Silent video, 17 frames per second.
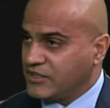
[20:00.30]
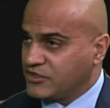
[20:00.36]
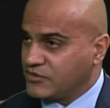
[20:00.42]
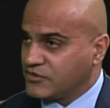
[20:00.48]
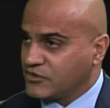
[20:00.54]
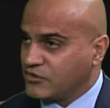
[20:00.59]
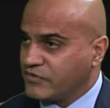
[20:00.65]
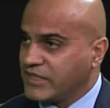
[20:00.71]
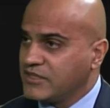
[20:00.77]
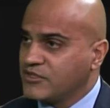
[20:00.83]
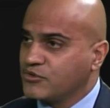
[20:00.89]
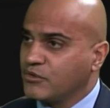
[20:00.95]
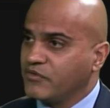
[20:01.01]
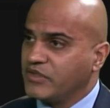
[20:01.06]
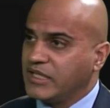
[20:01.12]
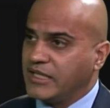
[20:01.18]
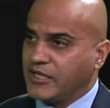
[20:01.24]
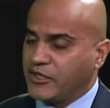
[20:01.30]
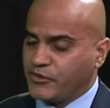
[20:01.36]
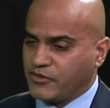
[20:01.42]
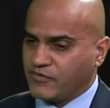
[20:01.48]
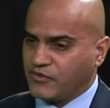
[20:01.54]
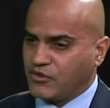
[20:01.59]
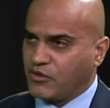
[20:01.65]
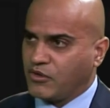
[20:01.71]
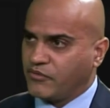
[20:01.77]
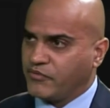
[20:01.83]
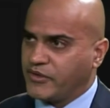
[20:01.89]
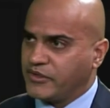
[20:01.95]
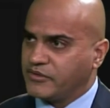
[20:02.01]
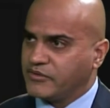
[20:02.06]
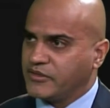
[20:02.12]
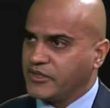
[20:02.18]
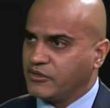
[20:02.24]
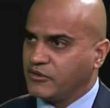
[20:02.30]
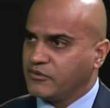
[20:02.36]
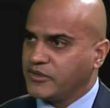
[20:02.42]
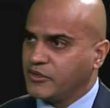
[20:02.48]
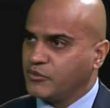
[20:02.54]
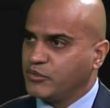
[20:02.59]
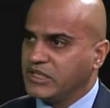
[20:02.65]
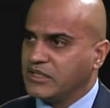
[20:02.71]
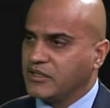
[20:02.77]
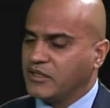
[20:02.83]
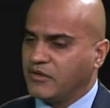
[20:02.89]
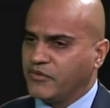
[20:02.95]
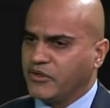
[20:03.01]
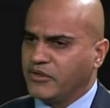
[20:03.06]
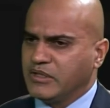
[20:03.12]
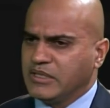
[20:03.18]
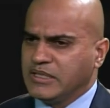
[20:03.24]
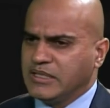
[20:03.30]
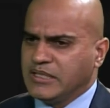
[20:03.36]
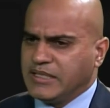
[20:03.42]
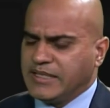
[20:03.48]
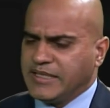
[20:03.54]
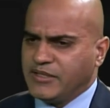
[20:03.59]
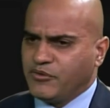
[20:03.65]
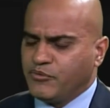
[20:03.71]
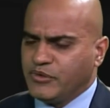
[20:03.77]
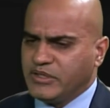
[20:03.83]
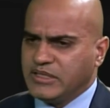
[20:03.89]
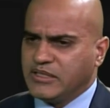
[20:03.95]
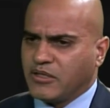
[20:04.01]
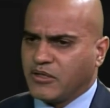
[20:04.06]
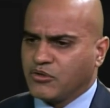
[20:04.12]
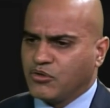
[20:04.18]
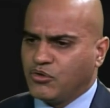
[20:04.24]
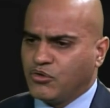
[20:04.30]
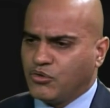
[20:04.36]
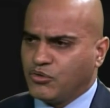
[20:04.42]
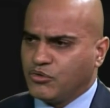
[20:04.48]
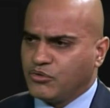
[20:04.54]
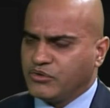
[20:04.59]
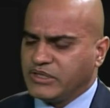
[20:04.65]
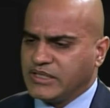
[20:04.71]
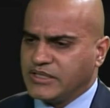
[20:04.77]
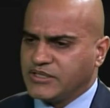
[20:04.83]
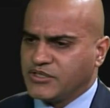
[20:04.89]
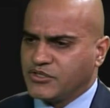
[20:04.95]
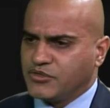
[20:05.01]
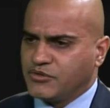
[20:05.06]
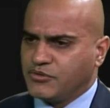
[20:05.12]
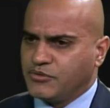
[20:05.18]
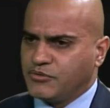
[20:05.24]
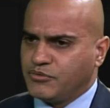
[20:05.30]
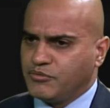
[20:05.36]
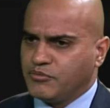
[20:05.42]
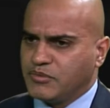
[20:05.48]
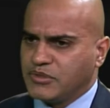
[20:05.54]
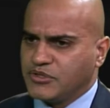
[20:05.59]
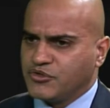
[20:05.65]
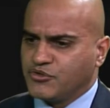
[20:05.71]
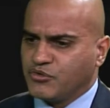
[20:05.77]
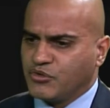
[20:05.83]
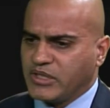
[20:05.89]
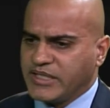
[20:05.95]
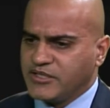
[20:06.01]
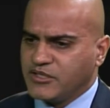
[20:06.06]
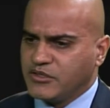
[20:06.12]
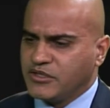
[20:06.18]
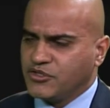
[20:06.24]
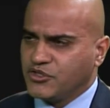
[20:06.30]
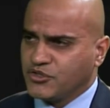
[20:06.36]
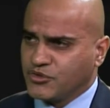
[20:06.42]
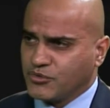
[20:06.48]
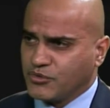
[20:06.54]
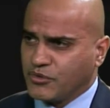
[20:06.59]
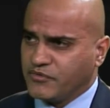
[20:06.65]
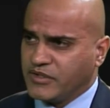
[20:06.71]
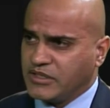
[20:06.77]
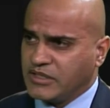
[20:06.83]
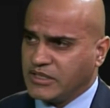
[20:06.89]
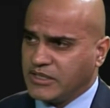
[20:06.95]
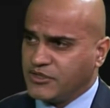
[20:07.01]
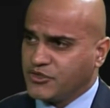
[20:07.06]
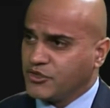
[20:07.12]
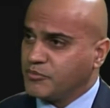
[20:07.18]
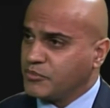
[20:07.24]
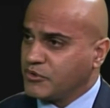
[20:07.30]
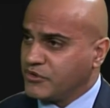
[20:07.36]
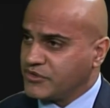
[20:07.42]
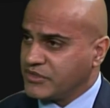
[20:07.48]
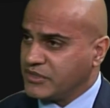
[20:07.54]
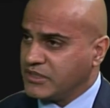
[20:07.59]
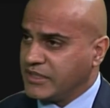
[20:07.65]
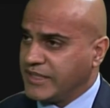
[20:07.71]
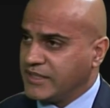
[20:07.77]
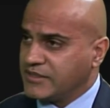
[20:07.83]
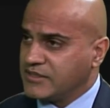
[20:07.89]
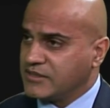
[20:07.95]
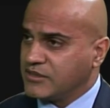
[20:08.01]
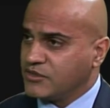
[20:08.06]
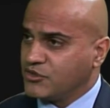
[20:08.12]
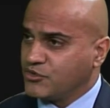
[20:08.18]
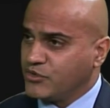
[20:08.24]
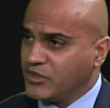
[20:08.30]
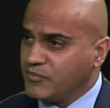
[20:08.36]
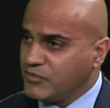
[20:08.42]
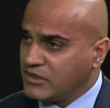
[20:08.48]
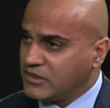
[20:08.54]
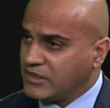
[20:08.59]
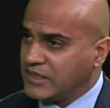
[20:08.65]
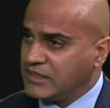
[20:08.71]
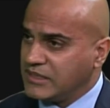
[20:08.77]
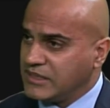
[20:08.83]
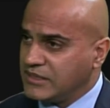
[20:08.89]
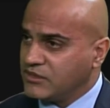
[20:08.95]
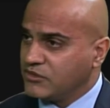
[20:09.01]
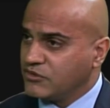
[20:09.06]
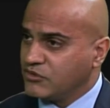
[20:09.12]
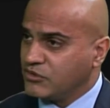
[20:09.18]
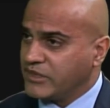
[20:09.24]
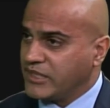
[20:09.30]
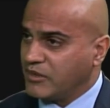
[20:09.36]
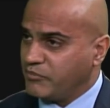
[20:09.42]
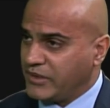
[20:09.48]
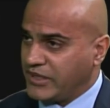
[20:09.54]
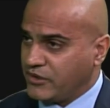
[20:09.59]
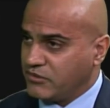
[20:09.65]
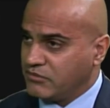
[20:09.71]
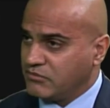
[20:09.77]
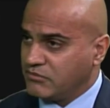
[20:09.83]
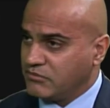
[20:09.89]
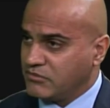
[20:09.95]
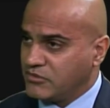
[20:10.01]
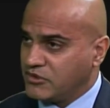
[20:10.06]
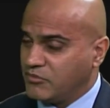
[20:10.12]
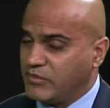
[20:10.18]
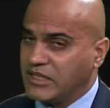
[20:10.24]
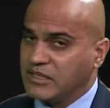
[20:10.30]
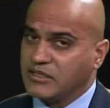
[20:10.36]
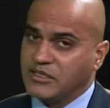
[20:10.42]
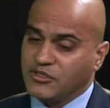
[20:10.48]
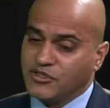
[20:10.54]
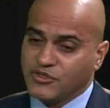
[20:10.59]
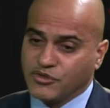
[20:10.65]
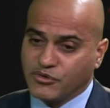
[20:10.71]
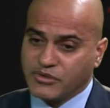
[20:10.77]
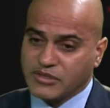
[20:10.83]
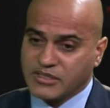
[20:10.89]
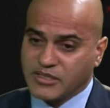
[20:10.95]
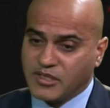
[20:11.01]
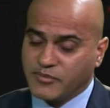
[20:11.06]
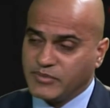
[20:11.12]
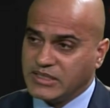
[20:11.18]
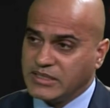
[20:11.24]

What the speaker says: So that is sort of the area of law that we cover. And really our goal is to try to ensure that the injured person gets the treatment they need to get better, to make the insurance company